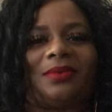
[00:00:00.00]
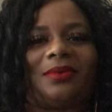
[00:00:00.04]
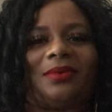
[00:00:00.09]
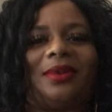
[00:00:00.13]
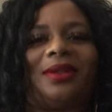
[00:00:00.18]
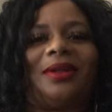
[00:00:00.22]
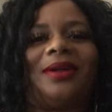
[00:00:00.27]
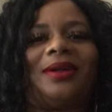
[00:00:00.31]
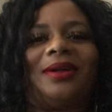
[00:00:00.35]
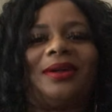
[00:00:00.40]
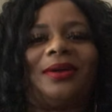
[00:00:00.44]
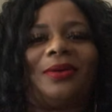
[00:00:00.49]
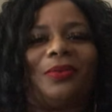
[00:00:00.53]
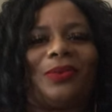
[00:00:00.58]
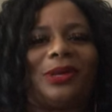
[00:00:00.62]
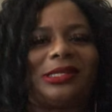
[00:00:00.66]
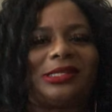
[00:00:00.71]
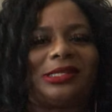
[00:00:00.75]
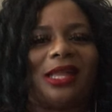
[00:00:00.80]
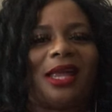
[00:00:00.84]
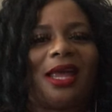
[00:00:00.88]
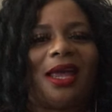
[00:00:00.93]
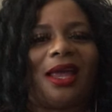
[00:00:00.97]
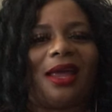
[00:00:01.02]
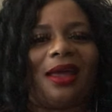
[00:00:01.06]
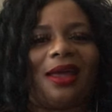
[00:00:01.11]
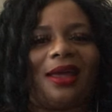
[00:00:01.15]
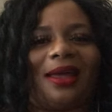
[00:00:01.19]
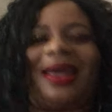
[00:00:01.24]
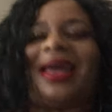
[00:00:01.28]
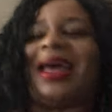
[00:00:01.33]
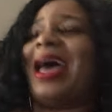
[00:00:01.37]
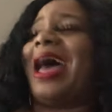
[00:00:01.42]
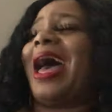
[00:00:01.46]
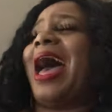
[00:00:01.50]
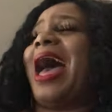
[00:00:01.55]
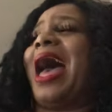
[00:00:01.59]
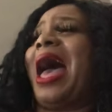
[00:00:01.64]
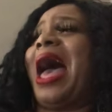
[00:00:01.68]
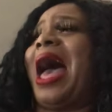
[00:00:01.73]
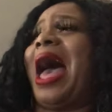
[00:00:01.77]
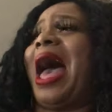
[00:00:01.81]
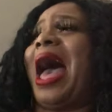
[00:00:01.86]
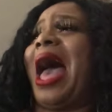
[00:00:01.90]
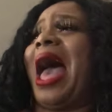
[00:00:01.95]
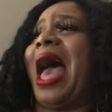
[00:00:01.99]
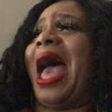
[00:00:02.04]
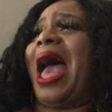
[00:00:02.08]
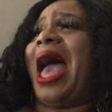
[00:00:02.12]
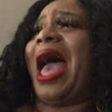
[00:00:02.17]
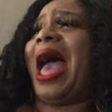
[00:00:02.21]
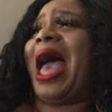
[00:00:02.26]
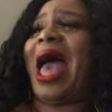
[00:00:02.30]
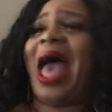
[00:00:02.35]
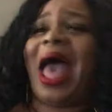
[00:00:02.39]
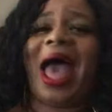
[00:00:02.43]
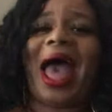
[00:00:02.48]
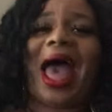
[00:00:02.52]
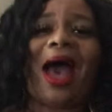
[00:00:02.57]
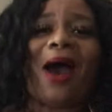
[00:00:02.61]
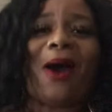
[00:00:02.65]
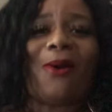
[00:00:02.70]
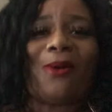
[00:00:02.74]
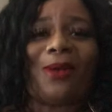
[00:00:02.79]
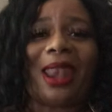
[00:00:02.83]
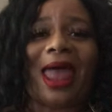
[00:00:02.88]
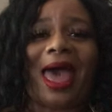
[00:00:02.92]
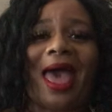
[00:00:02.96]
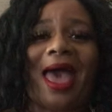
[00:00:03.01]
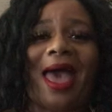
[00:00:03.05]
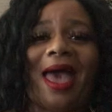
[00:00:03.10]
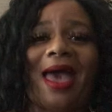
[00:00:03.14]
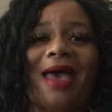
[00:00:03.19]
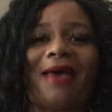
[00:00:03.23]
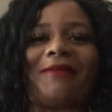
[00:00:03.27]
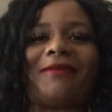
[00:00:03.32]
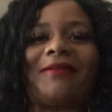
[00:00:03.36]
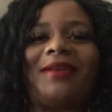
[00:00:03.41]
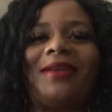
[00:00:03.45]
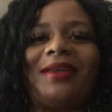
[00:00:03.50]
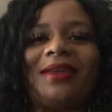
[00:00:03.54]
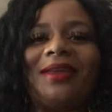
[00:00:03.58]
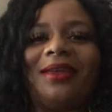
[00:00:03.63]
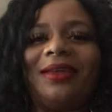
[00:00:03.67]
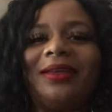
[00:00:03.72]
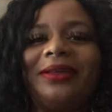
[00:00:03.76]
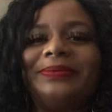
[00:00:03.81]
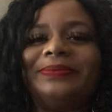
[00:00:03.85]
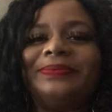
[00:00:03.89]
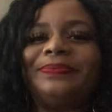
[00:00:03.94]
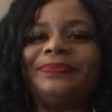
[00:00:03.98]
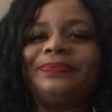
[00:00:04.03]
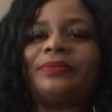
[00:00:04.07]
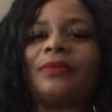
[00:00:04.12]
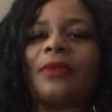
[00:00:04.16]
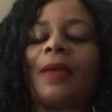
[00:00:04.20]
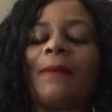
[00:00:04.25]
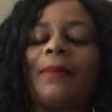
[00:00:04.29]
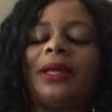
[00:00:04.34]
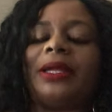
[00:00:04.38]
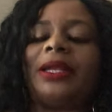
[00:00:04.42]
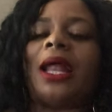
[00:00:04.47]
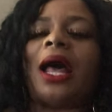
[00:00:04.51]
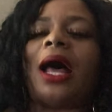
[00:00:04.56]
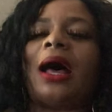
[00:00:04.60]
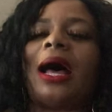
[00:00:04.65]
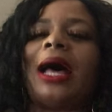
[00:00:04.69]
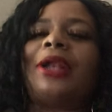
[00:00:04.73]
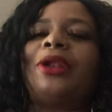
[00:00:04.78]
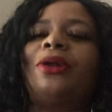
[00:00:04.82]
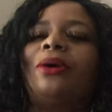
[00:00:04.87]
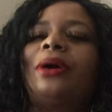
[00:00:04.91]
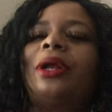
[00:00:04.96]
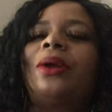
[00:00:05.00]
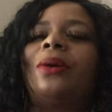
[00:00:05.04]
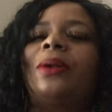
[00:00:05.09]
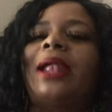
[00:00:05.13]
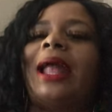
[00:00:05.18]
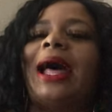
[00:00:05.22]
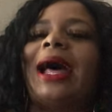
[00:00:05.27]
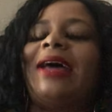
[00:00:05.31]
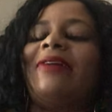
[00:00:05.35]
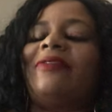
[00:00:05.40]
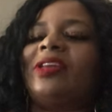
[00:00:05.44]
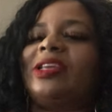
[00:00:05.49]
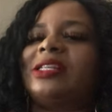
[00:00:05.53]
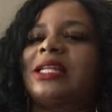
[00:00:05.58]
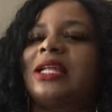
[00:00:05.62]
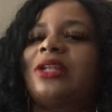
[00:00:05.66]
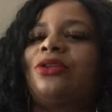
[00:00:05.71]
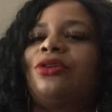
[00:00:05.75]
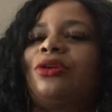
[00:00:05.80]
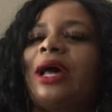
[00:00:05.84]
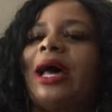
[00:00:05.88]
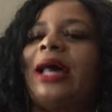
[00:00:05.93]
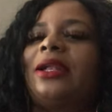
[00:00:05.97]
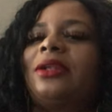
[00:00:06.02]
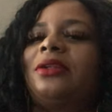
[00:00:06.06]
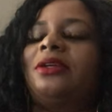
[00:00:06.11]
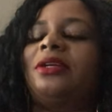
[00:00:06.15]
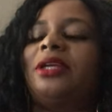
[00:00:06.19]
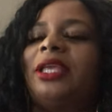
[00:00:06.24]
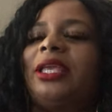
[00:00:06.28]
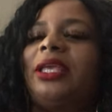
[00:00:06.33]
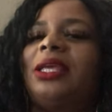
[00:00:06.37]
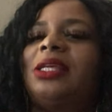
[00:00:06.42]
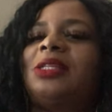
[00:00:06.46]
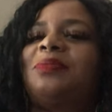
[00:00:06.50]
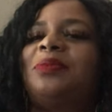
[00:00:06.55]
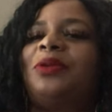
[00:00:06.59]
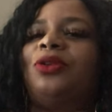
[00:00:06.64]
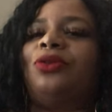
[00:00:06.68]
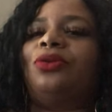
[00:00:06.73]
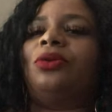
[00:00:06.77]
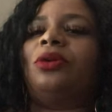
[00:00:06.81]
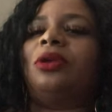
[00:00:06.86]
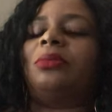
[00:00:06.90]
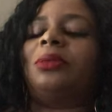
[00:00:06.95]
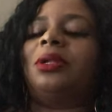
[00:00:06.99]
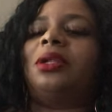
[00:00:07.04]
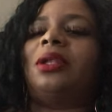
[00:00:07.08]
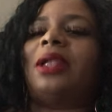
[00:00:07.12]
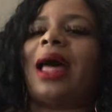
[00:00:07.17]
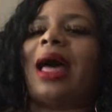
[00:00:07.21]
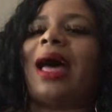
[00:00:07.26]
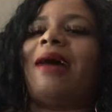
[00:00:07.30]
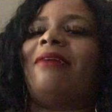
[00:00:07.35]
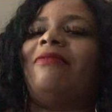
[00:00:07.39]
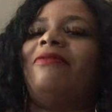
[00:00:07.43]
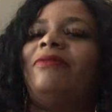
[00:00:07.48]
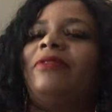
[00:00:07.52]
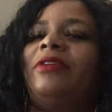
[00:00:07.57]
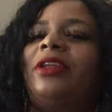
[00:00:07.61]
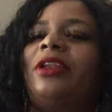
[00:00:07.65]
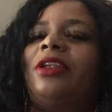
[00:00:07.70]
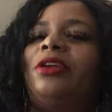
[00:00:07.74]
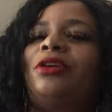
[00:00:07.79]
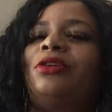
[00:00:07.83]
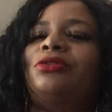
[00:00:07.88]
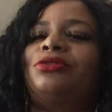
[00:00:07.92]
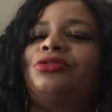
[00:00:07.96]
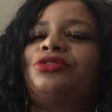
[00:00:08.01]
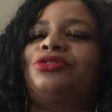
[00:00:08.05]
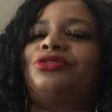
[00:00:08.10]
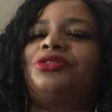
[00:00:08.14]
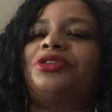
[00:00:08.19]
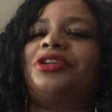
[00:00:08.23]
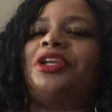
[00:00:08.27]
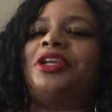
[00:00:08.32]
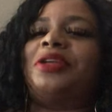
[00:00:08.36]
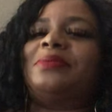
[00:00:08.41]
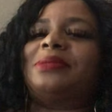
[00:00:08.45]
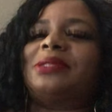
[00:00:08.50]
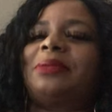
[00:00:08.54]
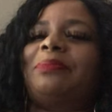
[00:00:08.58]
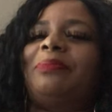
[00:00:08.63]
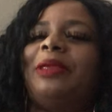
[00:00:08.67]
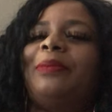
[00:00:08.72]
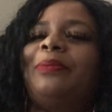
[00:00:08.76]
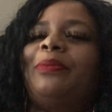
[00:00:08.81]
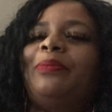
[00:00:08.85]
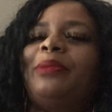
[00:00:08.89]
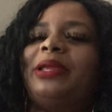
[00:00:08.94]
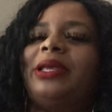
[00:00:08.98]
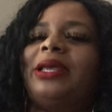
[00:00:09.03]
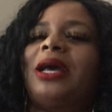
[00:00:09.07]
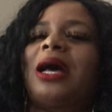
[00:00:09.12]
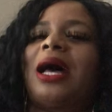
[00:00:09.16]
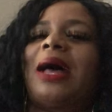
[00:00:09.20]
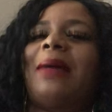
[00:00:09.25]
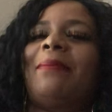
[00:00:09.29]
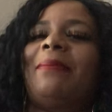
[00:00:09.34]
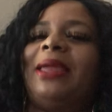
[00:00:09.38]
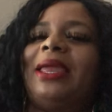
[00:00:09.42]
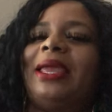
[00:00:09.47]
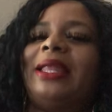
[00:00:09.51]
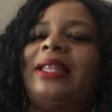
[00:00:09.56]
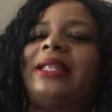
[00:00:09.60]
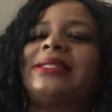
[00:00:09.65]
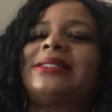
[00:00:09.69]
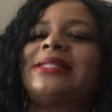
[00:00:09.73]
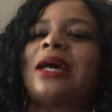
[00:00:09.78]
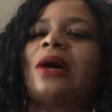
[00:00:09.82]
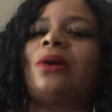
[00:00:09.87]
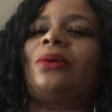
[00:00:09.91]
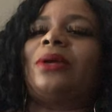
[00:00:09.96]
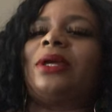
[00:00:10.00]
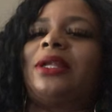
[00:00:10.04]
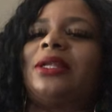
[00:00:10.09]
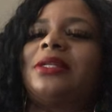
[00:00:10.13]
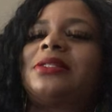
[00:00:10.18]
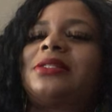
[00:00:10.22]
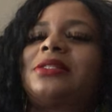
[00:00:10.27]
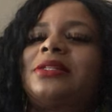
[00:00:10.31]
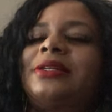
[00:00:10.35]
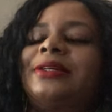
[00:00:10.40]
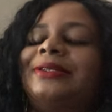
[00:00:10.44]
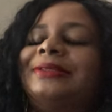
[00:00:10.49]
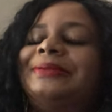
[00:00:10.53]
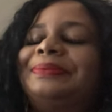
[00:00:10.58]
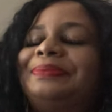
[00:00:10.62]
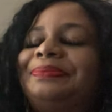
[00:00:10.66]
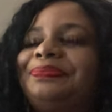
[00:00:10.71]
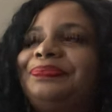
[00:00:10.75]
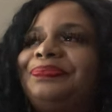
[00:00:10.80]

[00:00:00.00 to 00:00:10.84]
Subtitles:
Look, what's that? On live. But no, I know what on live is. I know how the little kids be doing them little live video streams, yeah, I mean, and people be commenting and talking and stuff.